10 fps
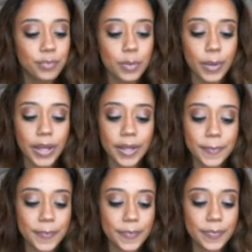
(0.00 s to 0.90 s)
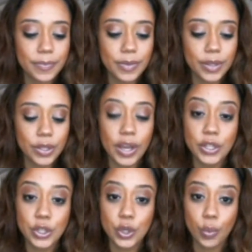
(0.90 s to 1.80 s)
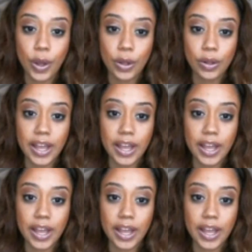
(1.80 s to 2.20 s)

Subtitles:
But you guys are doing well.